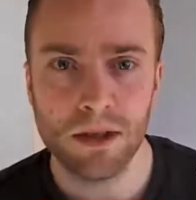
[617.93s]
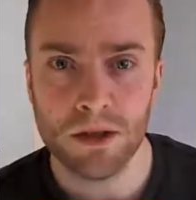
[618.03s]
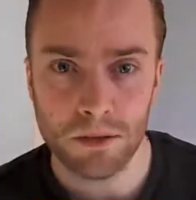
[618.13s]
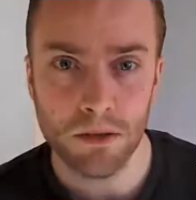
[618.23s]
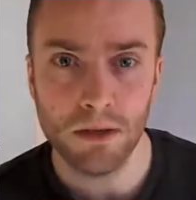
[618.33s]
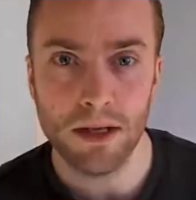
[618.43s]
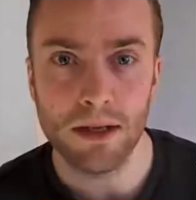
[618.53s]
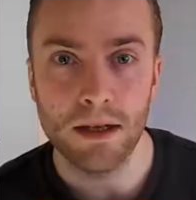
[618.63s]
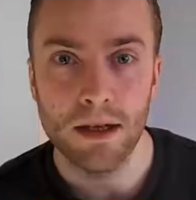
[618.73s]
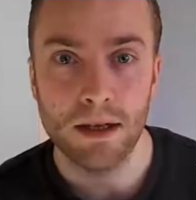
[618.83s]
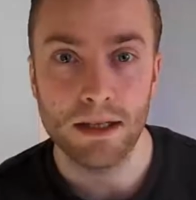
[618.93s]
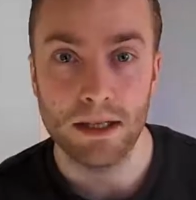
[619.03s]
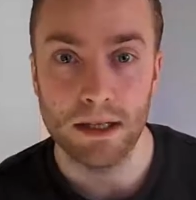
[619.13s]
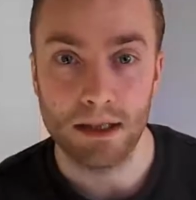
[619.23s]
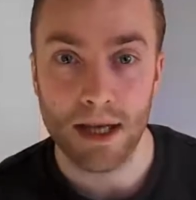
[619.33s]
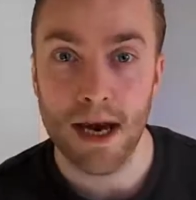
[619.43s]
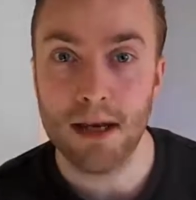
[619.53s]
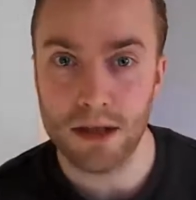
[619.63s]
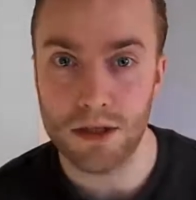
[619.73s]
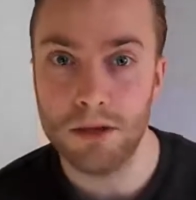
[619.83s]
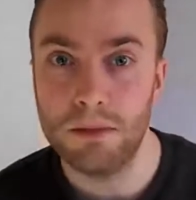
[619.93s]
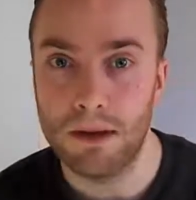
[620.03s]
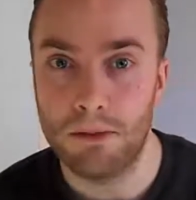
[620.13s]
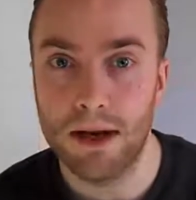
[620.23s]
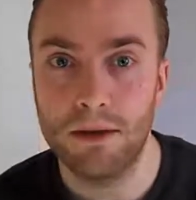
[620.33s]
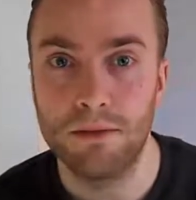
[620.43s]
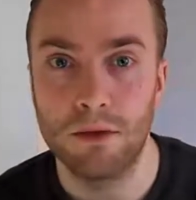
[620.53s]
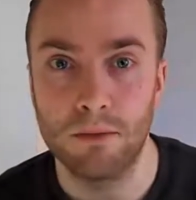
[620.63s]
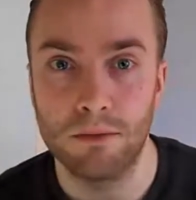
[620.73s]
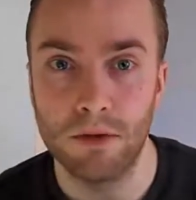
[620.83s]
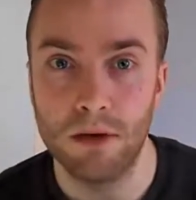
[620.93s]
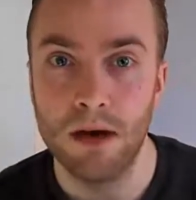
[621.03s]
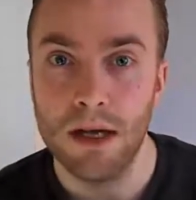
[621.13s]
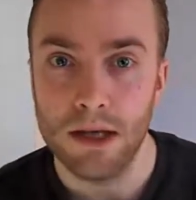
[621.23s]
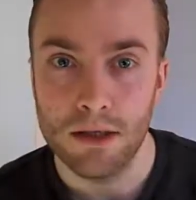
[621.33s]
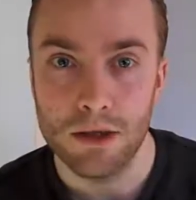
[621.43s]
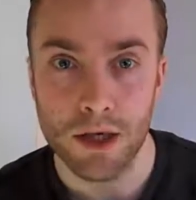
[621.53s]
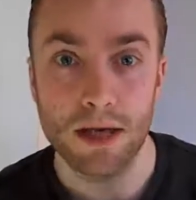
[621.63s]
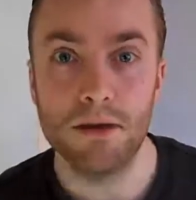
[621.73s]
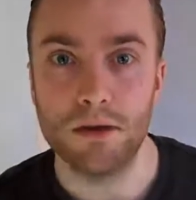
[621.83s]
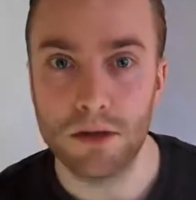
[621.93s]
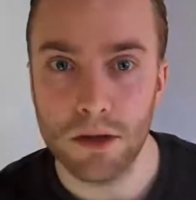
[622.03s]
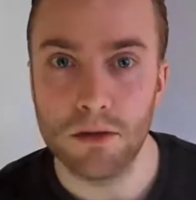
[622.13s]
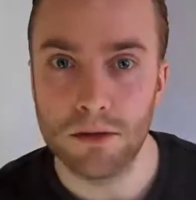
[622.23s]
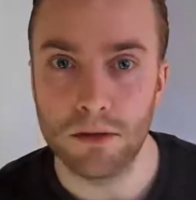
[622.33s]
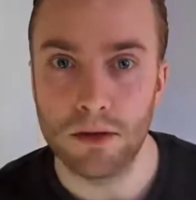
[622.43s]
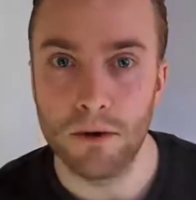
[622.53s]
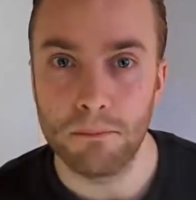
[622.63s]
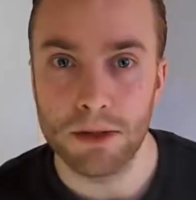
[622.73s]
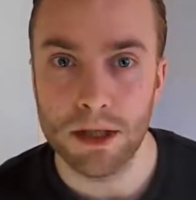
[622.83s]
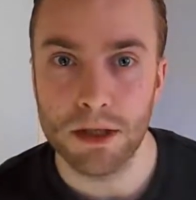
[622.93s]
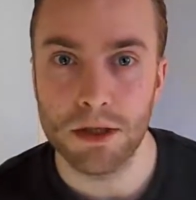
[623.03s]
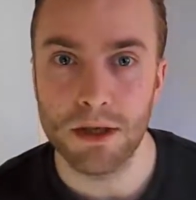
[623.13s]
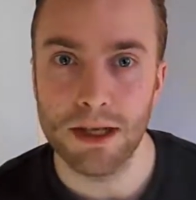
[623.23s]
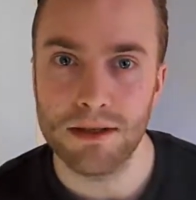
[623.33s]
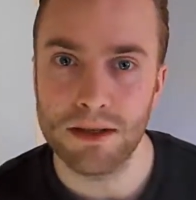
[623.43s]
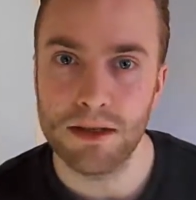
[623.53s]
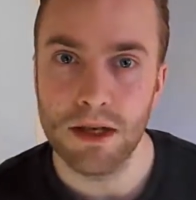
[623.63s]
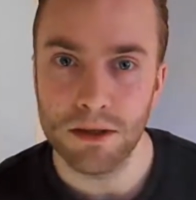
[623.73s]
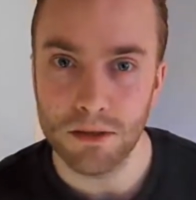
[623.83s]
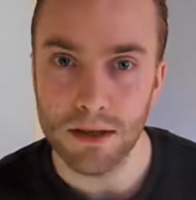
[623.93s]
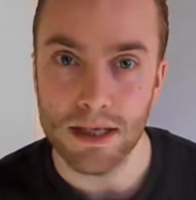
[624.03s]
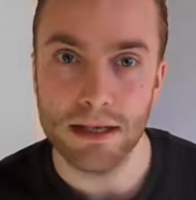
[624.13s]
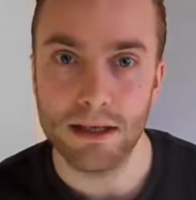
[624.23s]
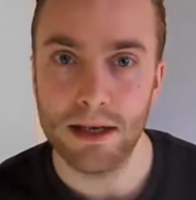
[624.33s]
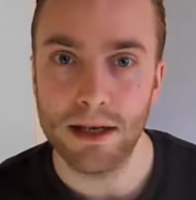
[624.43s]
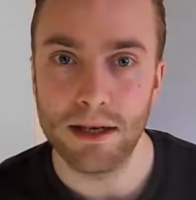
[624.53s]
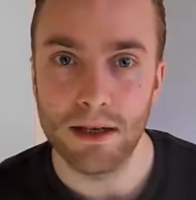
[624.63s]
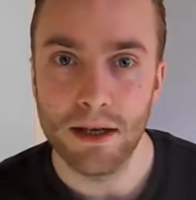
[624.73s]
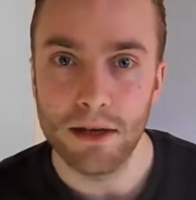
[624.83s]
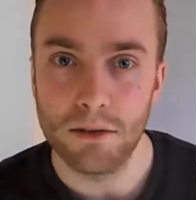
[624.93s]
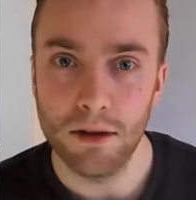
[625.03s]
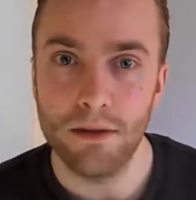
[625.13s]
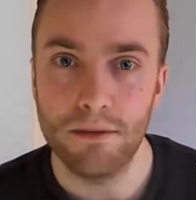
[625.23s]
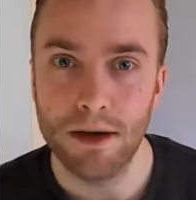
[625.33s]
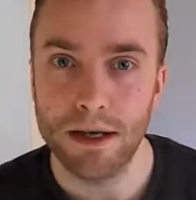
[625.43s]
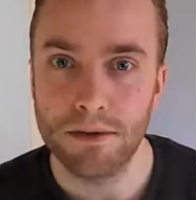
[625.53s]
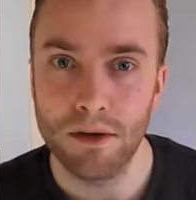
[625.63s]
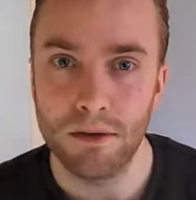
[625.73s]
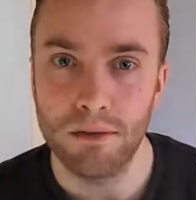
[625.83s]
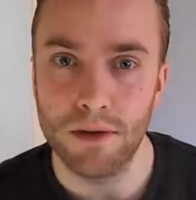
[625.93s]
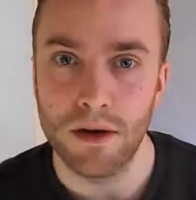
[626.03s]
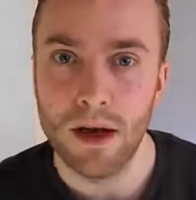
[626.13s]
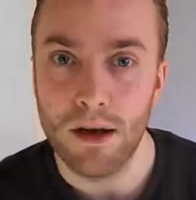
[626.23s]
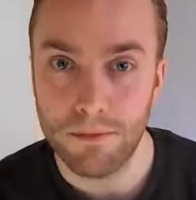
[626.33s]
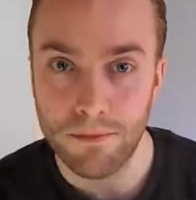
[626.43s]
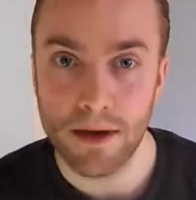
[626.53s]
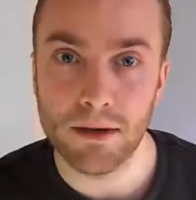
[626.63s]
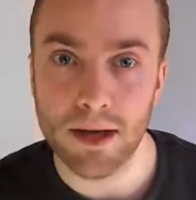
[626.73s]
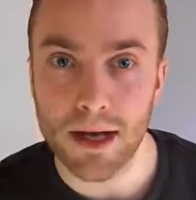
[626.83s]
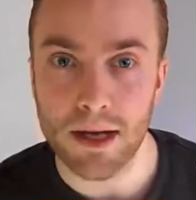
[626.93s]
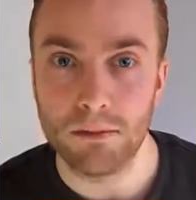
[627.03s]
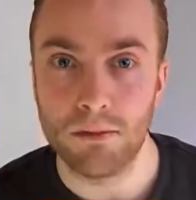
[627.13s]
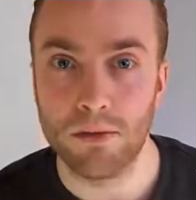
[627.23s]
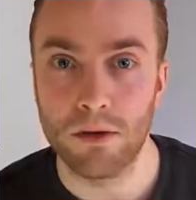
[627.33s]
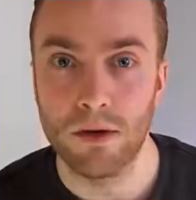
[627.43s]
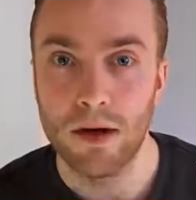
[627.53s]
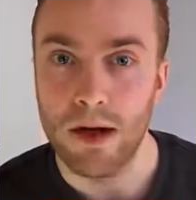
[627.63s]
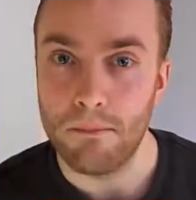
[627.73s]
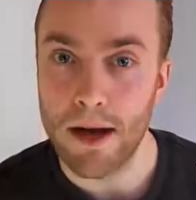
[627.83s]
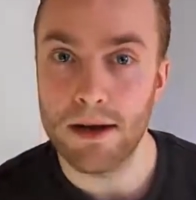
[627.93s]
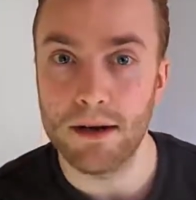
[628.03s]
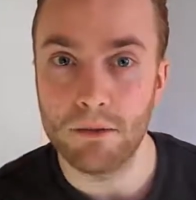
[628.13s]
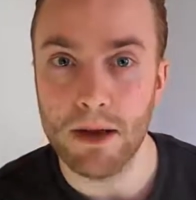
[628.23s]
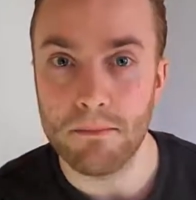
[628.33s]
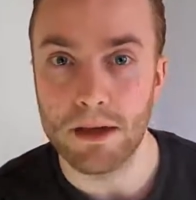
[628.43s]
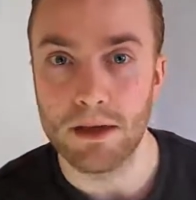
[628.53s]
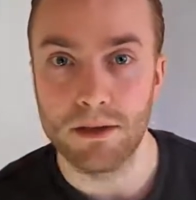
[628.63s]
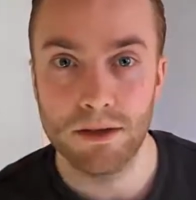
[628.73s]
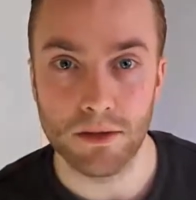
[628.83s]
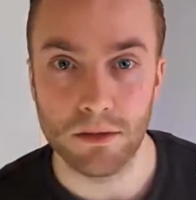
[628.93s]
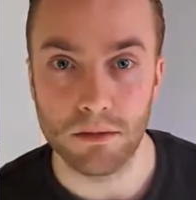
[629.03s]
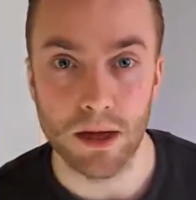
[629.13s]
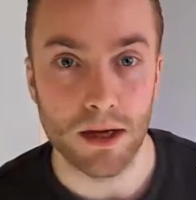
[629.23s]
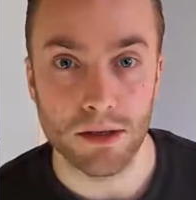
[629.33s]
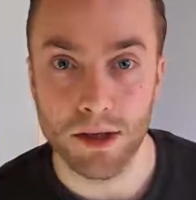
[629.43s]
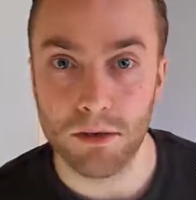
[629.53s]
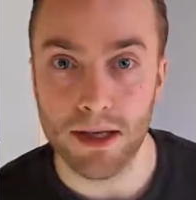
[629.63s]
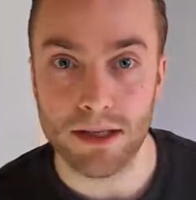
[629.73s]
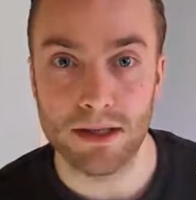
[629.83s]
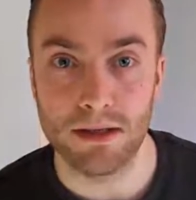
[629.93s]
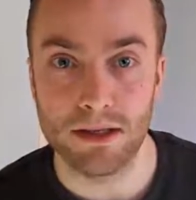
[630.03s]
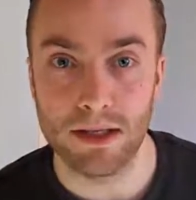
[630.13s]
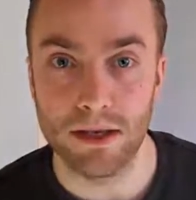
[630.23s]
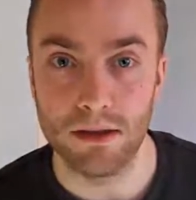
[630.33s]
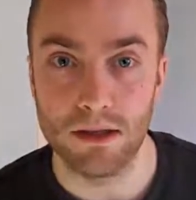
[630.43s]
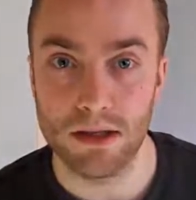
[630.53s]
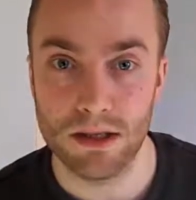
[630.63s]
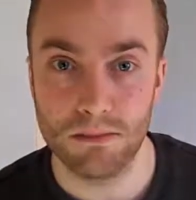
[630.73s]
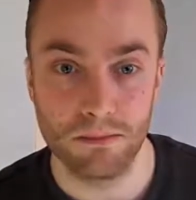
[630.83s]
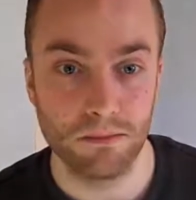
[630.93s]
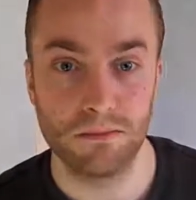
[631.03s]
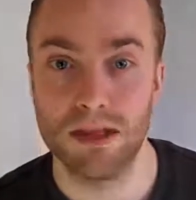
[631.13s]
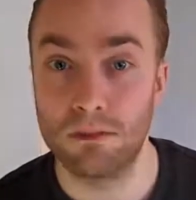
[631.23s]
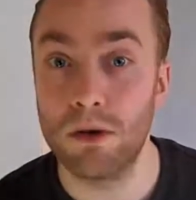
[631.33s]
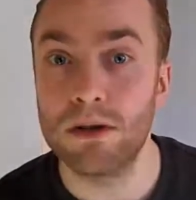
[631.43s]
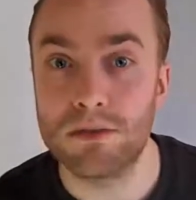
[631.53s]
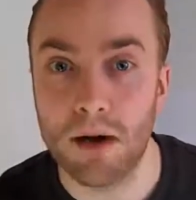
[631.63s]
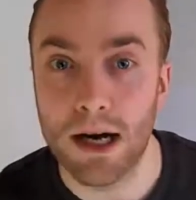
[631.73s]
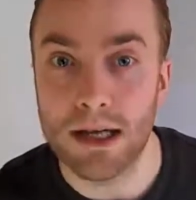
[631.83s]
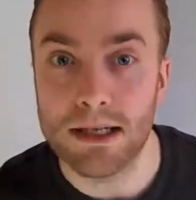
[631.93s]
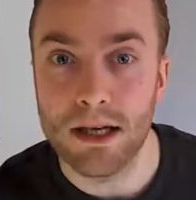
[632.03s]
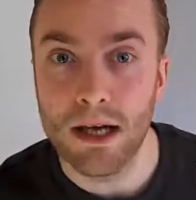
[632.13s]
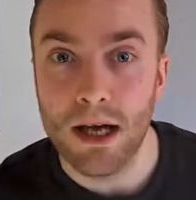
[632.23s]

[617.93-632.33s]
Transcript: truly can and should be a platform for gender-neutral competition. It's uniquely qualified to offer a fair game for men and women to showcase their skill sports-wise.